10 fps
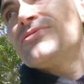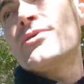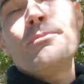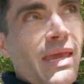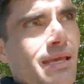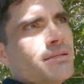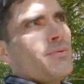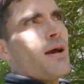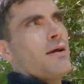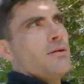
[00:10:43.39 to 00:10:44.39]
for me as
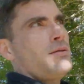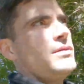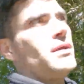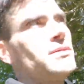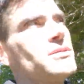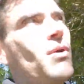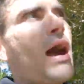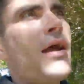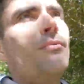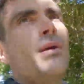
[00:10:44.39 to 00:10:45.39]
well, so
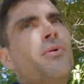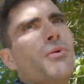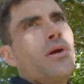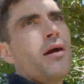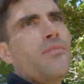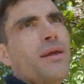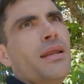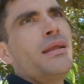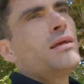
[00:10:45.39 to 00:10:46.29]
I remember where I've been.